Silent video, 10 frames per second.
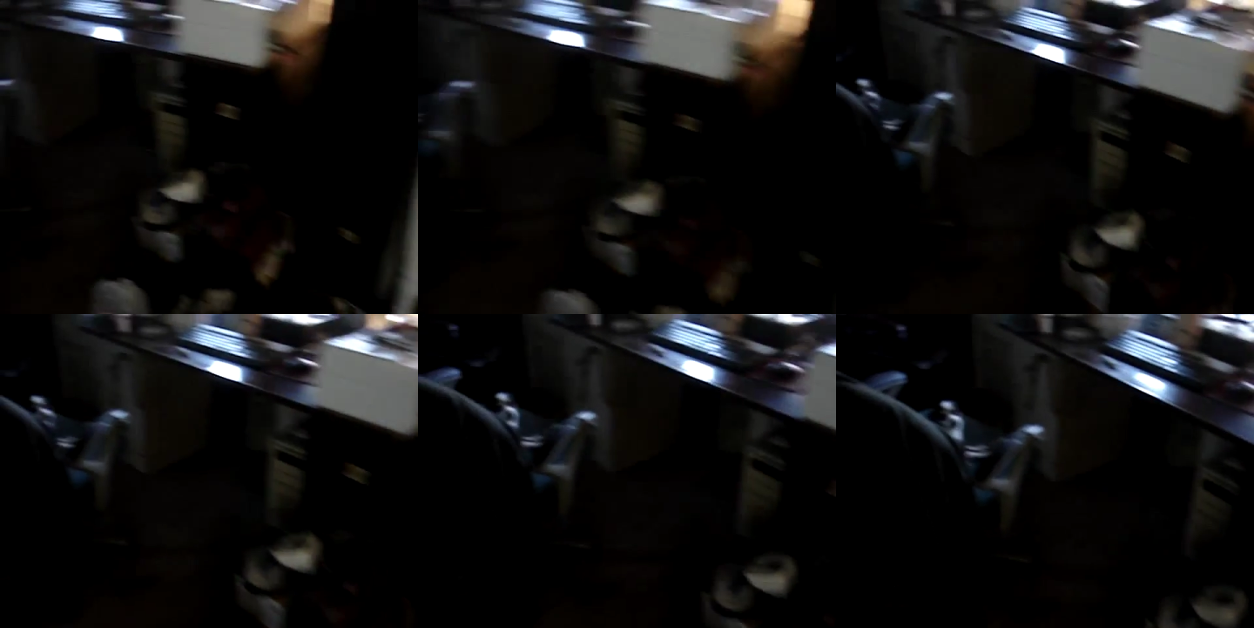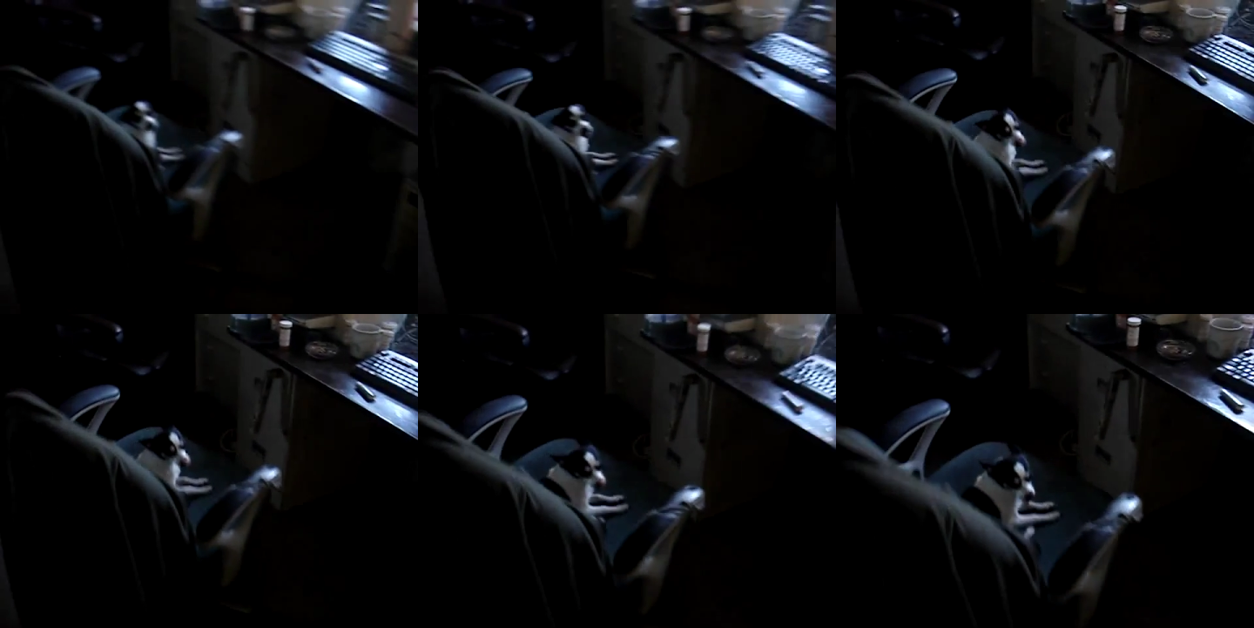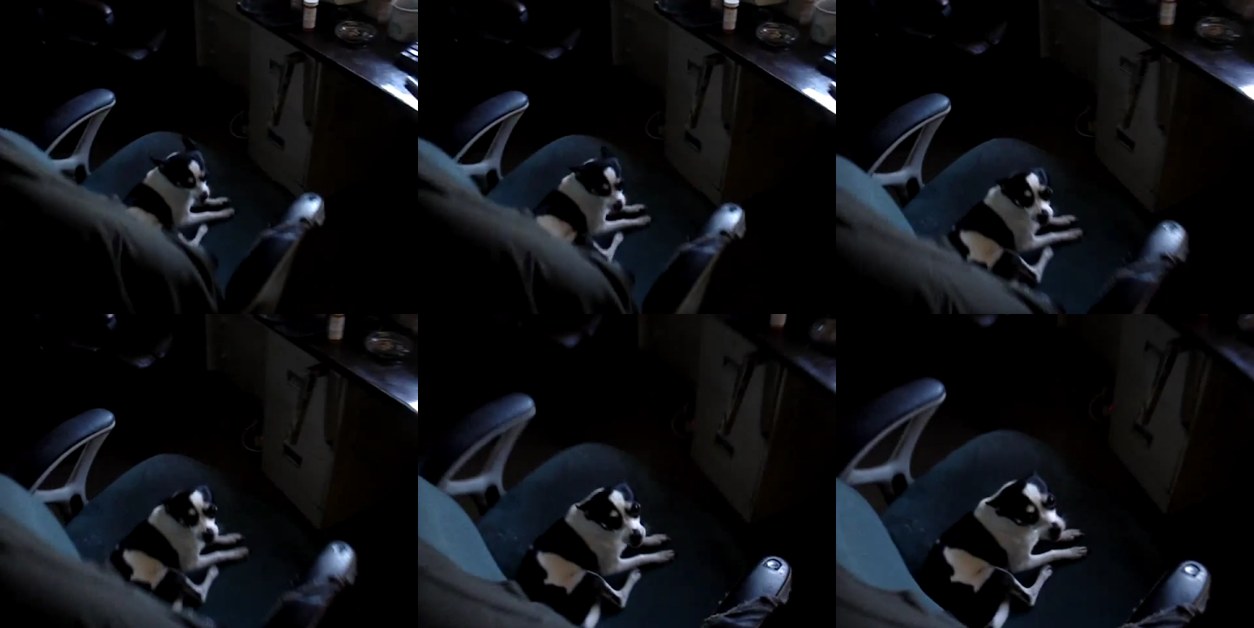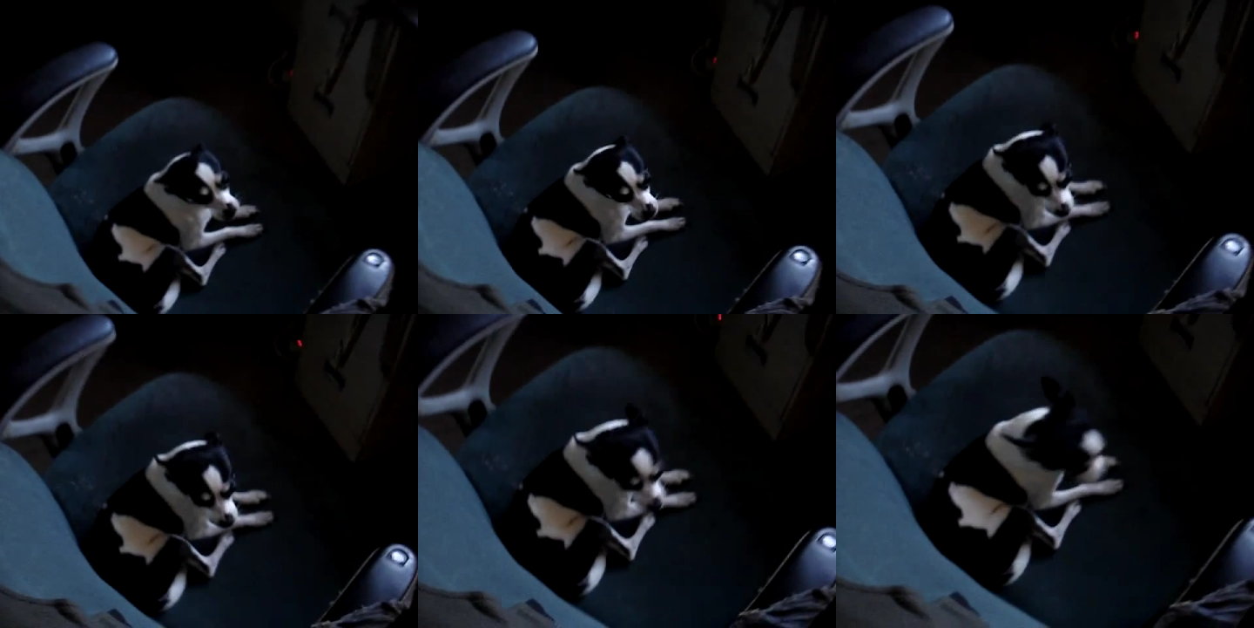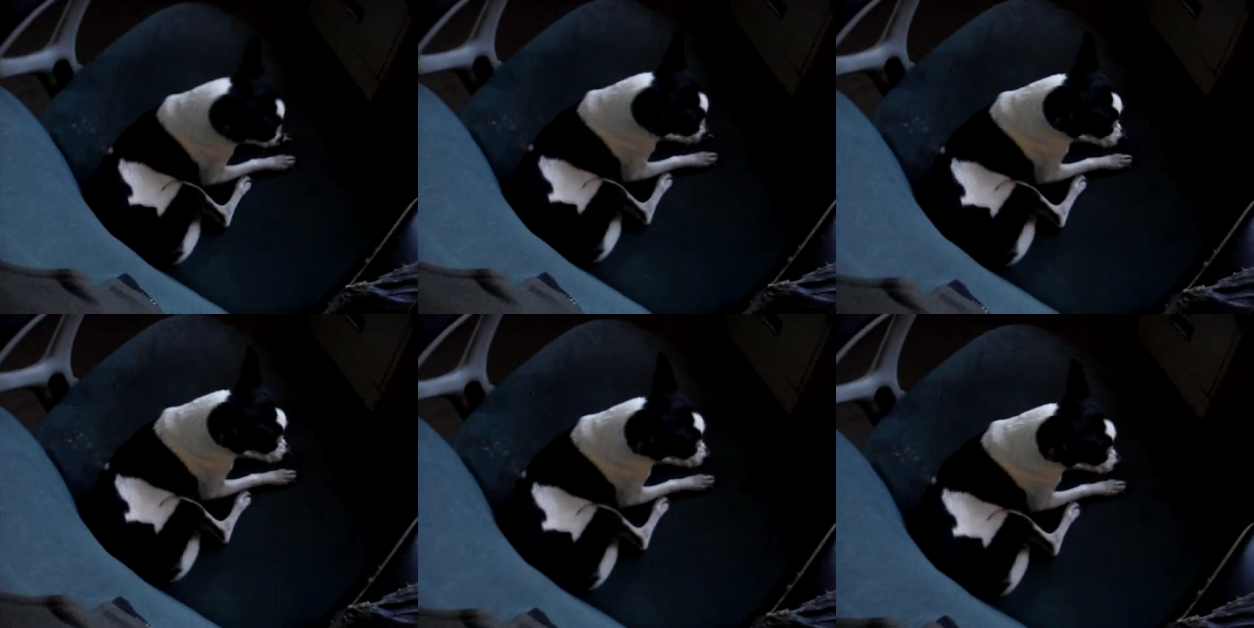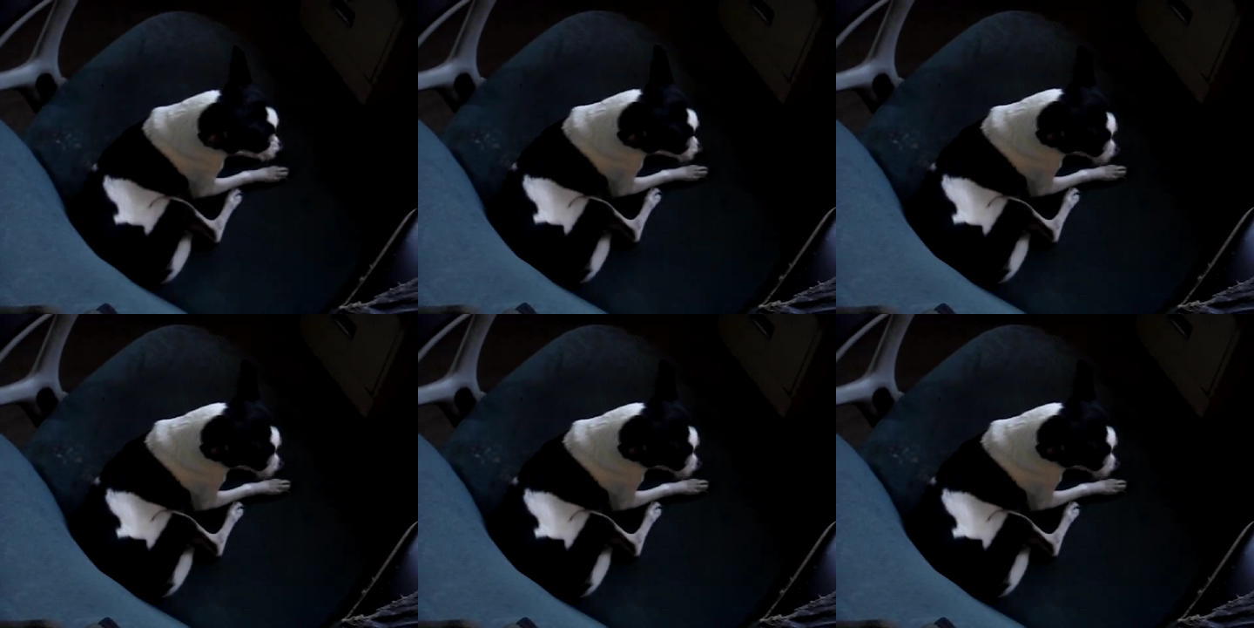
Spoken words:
[unreadable: no face in view]